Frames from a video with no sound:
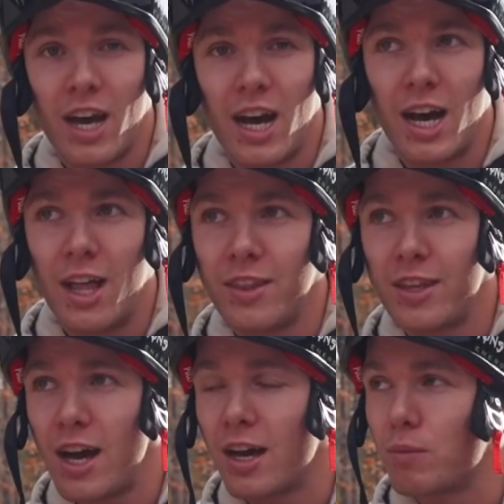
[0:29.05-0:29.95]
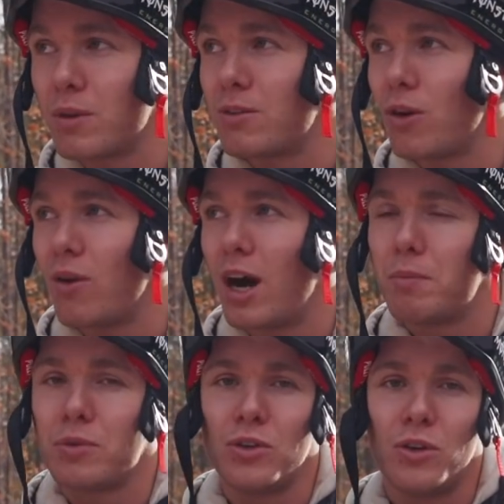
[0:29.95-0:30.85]
And yeah, we drove
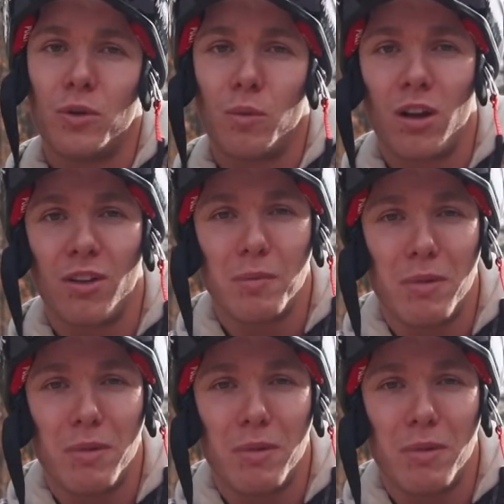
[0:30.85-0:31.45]
up to one of